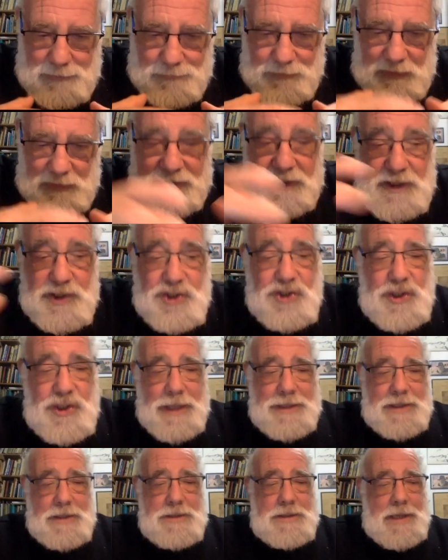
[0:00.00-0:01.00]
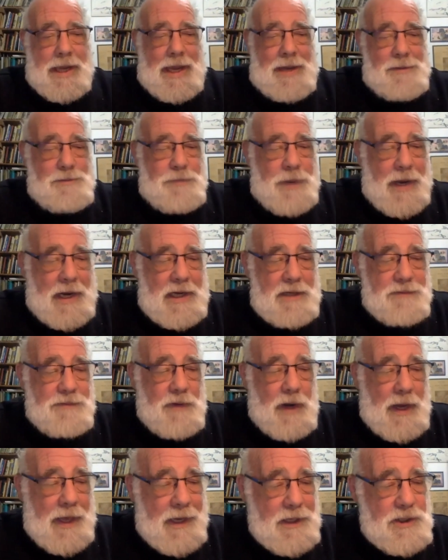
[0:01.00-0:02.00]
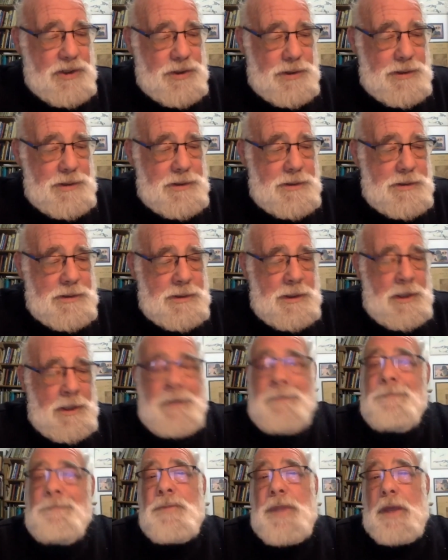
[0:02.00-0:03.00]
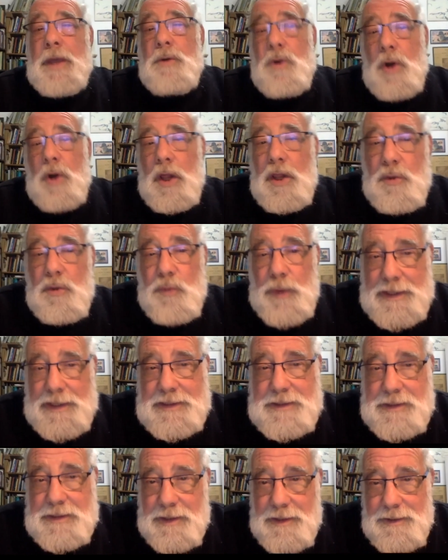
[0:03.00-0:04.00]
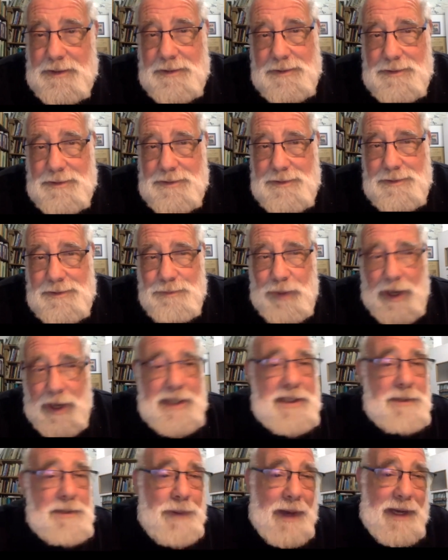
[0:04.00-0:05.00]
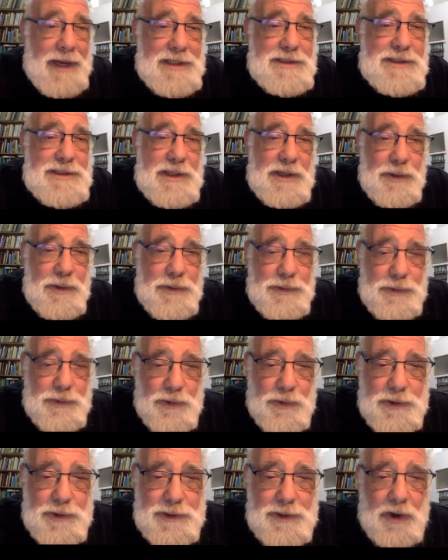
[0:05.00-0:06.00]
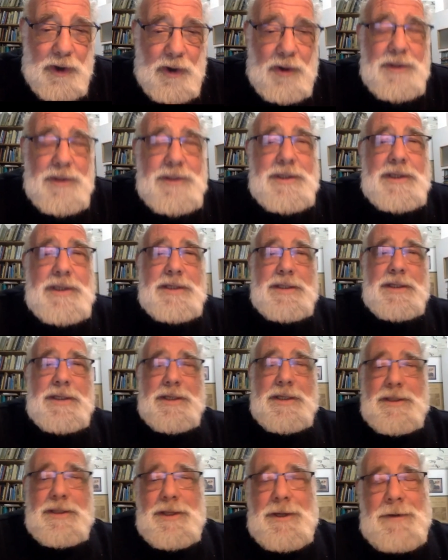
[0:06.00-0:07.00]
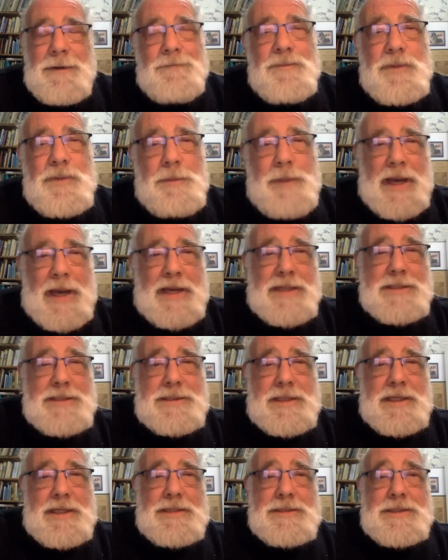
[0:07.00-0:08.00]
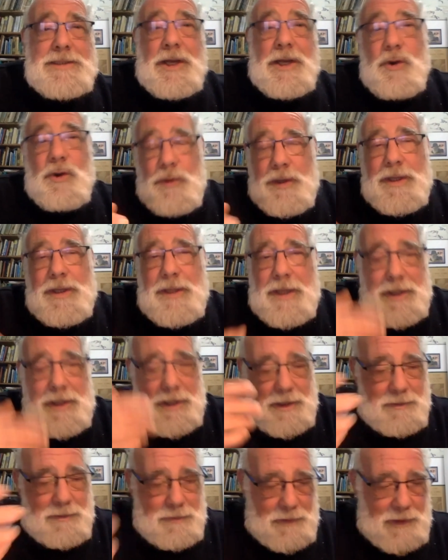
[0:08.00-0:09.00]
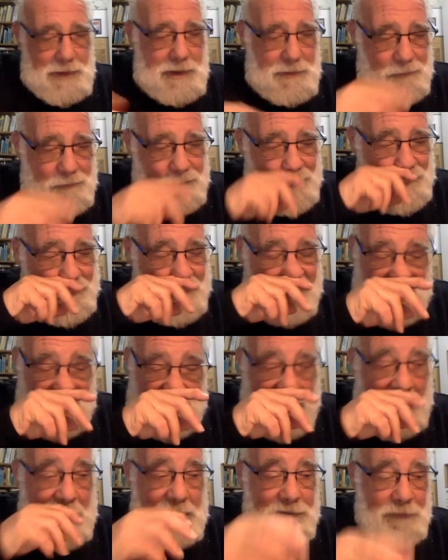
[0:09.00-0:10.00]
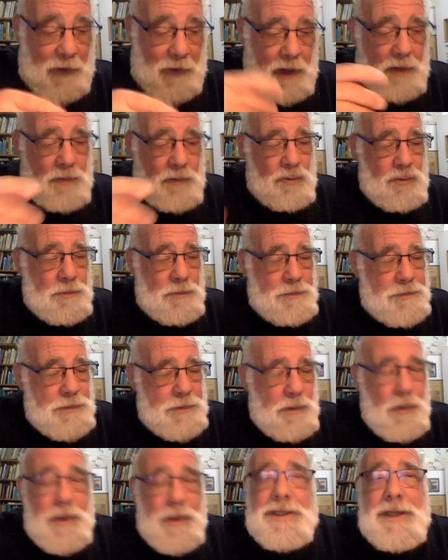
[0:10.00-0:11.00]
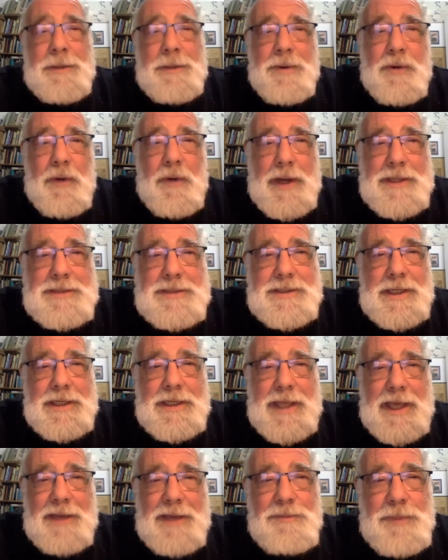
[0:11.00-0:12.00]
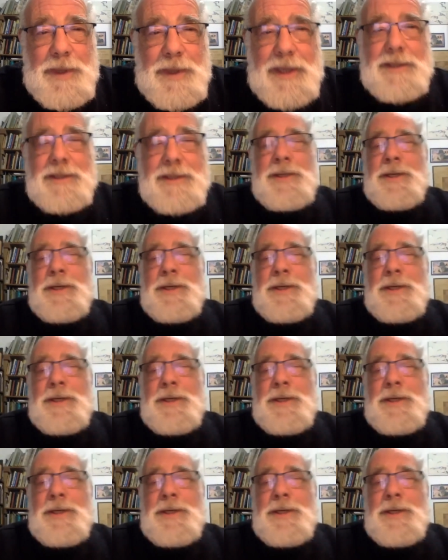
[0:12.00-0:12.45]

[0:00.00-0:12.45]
initiate this campaign of elections, they were all arrested by the Palestinian Authority. All the Palestinians, including the head of our group, the One Democratic State Campaign.